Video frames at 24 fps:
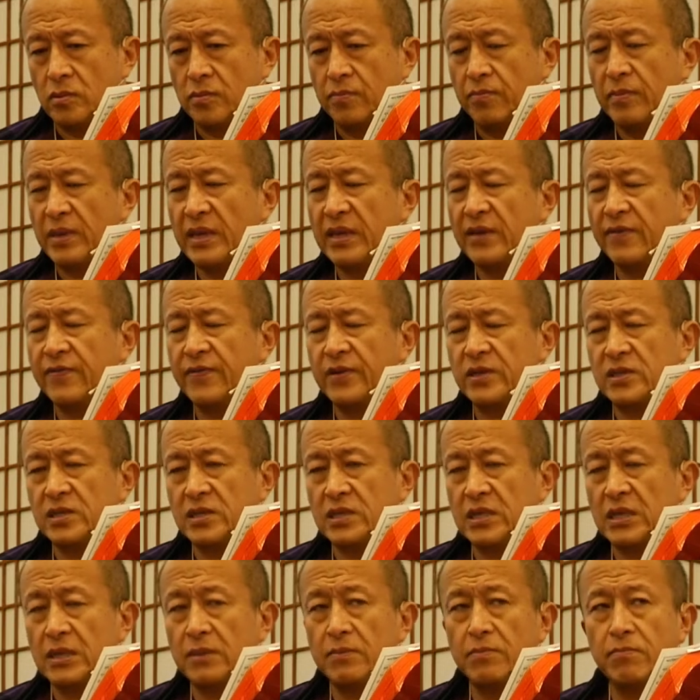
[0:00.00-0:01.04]

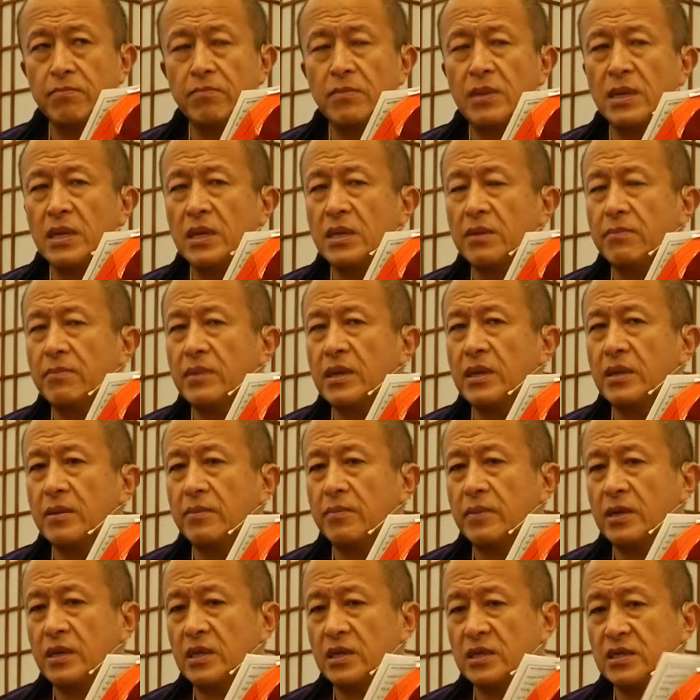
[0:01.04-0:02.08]
manifest in many, many,
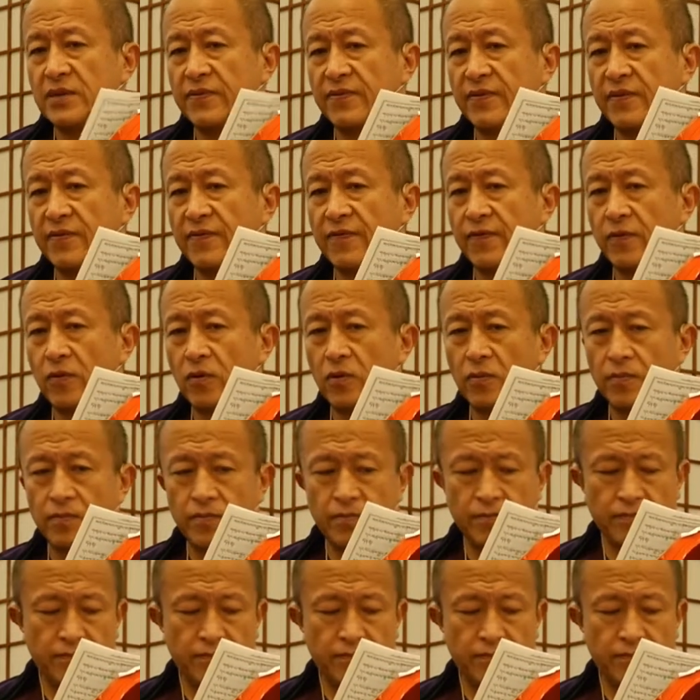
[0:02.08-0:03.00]
many different forms.